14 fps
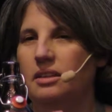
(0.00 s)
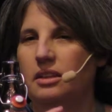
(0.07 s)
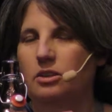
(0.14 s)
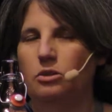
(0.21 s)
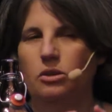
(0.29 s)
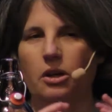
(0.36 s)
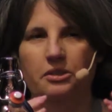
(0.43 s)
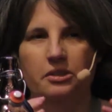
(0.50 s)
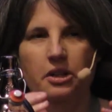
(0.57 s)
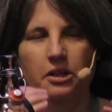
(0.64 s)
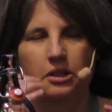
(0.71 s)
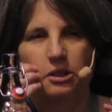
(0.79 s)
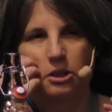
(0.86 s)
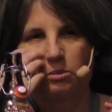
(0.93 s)
the
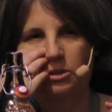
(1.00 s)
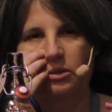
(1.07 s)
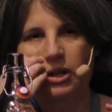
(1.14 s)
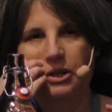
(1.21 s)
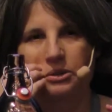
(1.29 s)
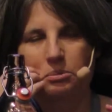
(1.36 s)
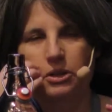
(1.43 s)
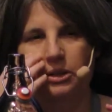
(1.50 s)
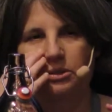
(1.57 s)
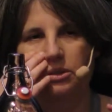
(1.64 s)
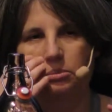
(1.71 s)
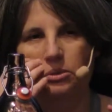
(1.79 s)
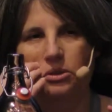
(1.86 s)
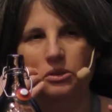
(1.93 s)
cross-cutting human rights
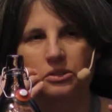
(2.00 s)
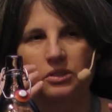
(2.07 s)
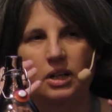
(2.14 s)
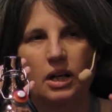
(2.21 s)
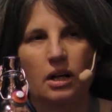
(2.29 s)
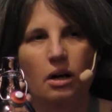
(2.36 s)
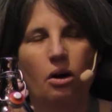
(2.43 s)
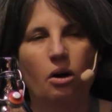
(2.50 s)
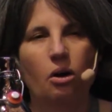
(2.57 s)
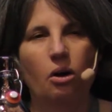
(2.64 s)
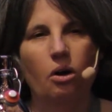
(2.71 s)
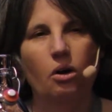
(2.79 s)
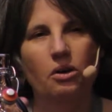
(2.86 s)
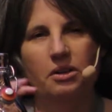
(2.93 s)
principles,
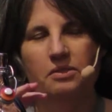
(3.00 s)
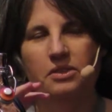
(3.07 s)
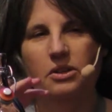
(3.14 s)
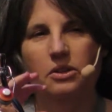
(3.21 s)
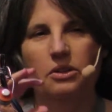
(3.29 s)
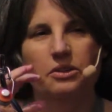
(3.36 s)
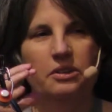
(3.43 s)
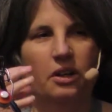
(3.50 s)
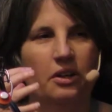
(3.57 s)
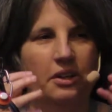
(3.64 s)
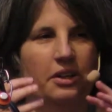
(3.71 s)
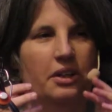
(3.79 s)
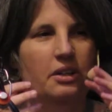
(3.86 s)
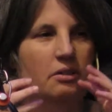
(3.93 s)
all of those
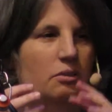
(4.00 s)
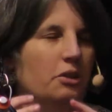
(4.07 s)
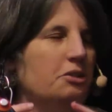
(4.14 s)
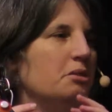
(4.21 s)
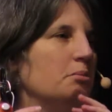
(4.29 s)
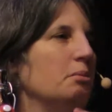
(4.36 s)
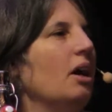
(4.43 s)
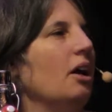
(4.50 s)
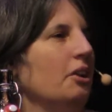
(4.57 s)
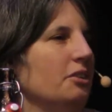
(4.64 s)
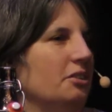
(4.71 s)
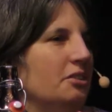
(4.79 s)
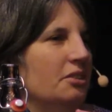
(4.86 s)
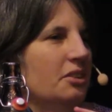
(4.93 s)
are in
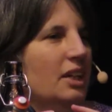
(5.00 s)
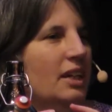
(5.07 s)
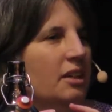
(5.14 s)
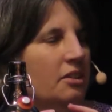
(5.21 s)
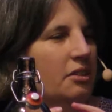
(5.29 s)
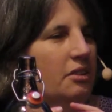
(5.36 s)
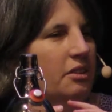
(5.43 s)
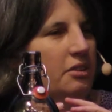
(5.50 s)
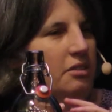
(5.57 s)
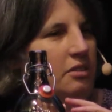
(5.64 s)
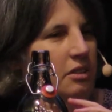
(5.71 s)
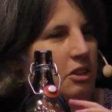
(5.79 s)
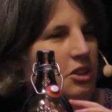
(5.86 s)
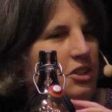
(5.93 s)
response to
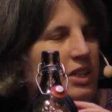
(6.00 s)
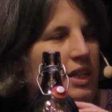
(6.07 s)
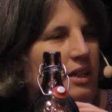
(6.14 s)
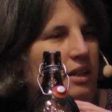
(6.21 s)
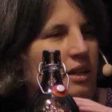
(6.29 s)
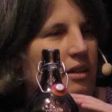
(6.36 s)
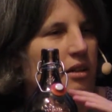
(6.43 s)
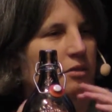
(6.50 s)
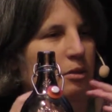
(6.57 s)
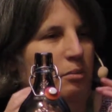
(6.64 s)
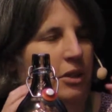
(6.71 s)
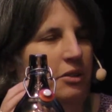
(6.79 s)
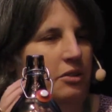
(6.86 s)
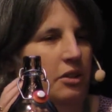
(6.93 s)
this notion that
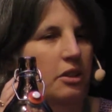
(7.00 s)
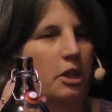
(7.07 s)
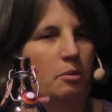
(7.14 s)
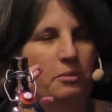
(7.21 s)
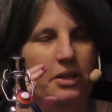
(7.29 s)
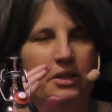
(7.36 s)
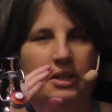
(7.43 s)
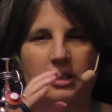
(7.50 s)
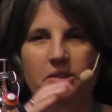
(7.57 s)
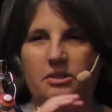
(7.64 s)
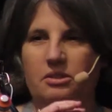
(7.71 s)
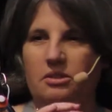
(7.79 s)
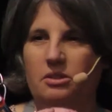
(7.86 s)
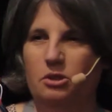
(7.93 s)
governments are
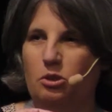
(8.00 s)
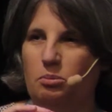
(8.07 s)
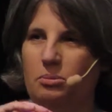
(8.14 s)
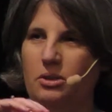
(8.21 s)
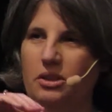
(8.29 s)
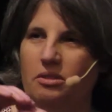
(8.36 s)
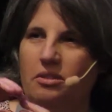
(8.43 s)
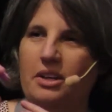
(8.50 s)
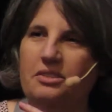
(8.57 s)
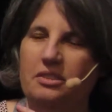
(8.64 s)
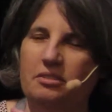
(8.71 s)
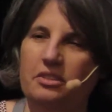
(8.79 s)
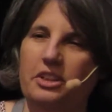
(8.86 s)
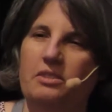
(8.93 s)
limited to
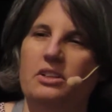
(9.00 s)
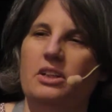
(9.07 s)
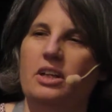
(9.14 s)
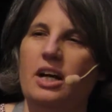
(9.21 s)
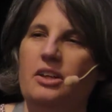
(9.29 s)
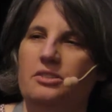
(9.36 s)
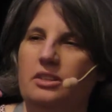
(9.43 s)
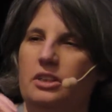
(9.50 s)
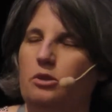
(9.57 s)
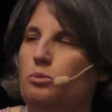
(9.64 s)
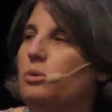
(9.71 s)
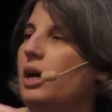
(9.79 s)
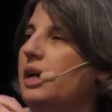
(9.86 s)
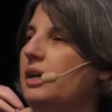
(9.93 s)
progressively realizing
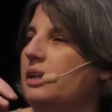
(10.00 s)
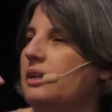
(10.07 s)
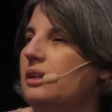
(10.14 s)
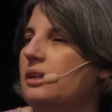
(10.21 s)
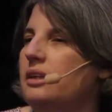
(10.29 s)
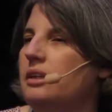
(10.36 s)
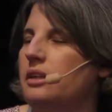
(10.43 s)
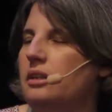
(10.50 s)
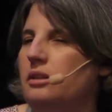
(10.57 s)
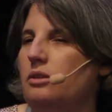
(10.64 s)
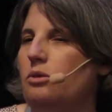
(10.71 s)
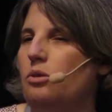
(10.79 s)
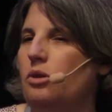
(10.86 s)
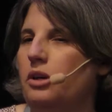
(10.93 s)
the right
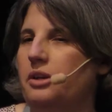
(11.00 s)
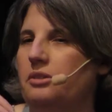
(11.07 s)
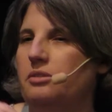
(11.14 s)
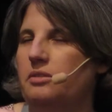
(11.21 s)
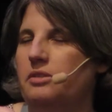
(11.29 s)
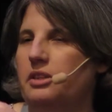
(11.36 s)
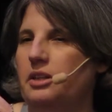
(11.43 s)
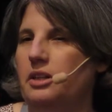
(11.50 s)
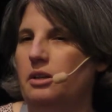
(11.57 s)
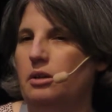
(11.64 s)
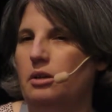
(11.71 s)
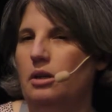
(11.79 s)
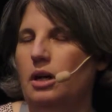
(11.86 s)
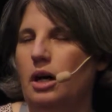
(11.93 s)
in accordance with
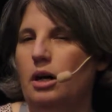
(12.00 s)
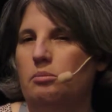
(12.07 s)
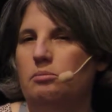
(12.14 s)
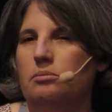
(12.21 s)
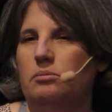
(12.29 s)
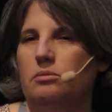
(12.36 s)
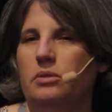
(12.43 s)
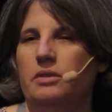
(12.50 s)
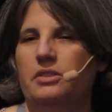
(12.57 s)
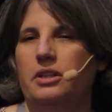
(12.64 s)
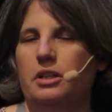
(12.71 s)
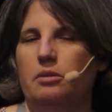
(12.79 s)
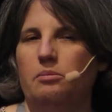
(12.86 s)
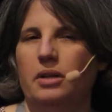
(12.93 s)

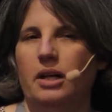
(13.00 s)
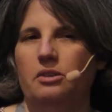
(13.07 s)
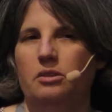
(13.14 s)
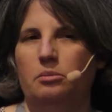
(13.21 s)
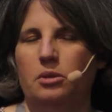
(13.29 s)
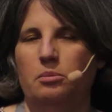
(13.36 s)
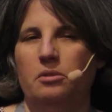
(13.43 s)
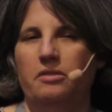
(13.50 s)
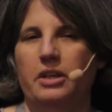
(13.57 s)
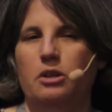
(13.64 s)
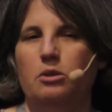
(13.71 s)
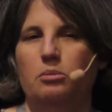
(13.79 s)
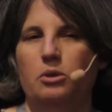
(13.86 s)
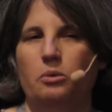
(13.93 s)
their maximum
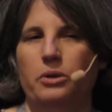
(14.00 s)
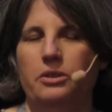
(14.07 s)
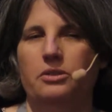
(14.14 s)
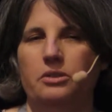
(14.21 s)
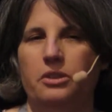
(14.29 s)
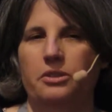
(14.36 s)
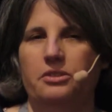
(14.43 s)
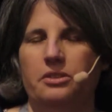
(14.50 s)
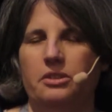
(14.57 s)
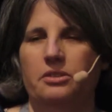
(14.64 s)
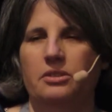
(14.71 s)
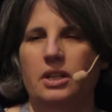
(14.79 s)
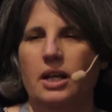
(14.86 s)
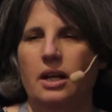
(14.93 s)
available
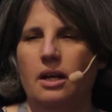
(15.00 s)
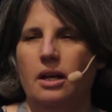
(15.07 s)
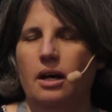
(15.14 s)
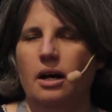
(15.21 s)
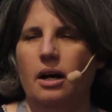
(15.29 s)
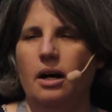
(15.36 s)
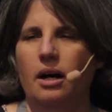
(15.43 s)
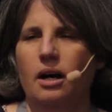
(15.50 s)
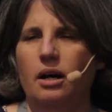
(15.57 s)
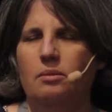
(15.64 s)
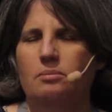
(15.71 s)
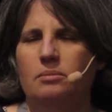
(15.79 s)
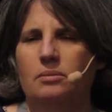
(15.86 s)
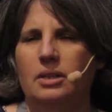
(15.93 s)
resources.
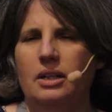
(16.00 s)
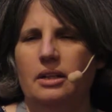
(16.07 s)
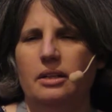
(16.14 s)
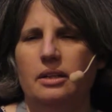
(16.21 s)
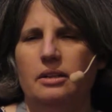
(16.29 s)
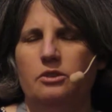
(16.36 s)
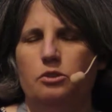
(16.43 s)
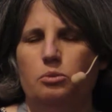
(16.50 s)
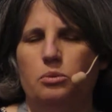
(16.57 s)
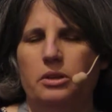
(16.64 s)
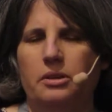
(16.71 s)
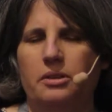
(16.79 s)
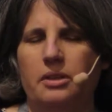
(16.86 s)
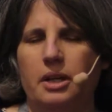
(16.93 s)
It's
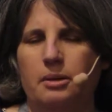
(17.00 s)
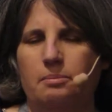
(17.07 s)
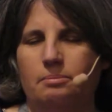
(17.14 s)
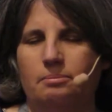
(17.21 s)
worth